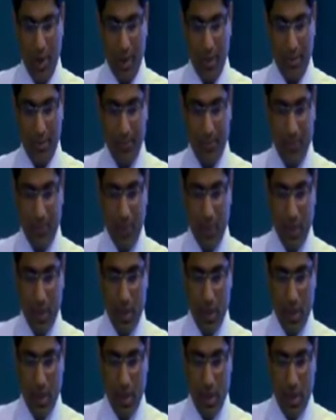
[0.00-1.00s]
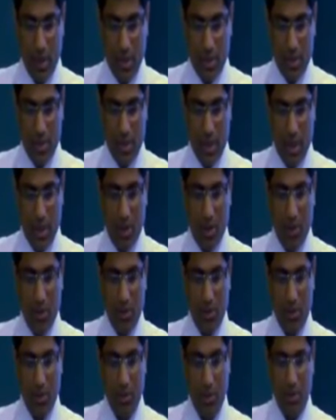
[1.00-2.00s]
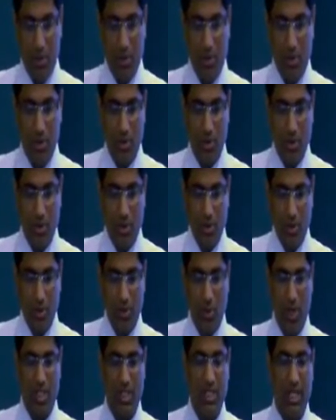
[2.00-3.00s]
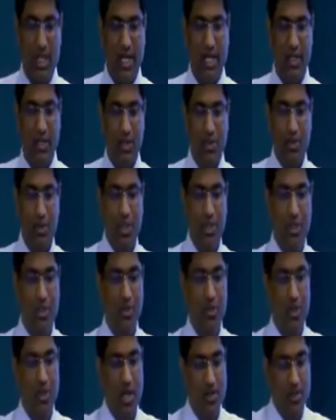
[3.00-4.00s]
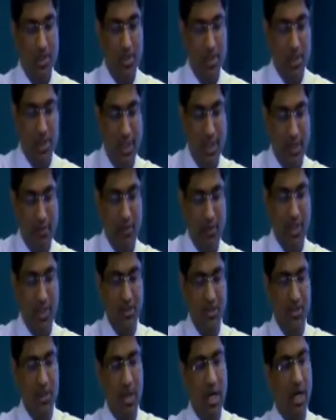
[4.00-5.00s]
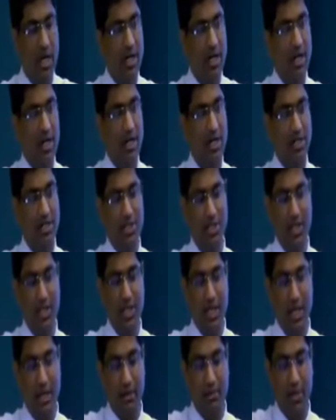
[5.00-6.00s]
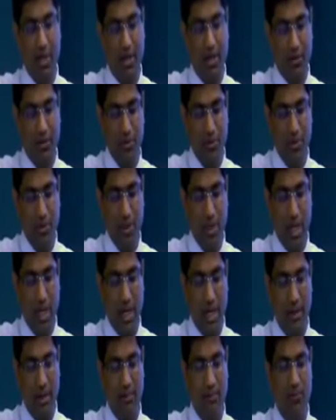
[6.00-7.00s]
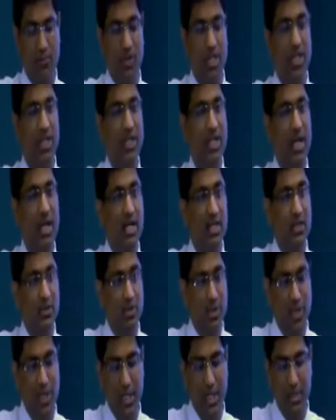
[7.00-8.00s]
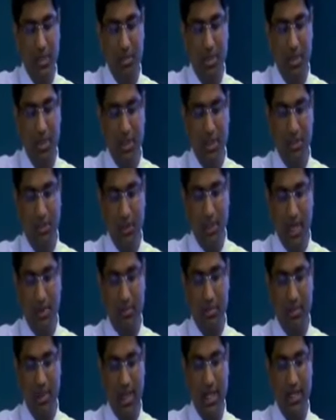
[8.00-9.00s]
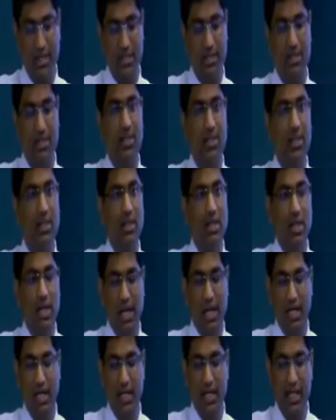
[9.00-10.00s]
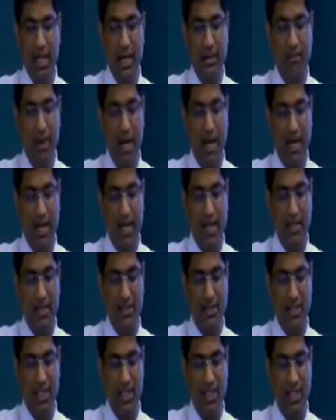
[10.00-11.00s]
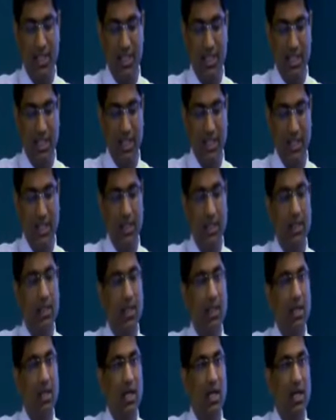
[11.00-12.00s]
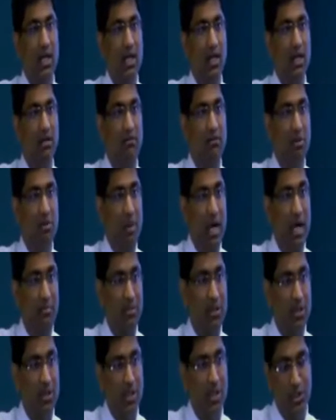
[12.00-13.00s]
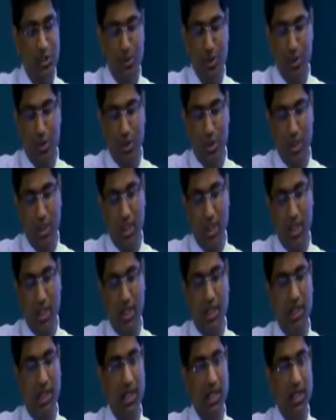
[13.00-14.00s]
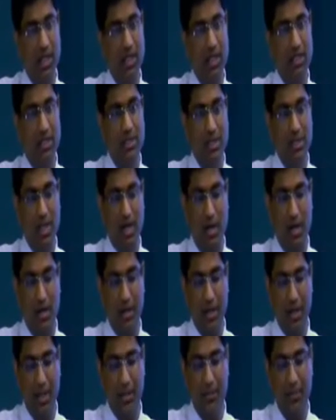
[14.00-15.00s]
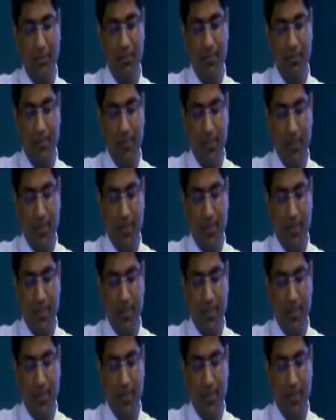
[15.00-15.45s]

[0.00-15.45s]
Okay, so what did I do? In 2010, when she came around, we did the IL-28B genotype test, and it came back as TT. Liver biopsy showed early scarring,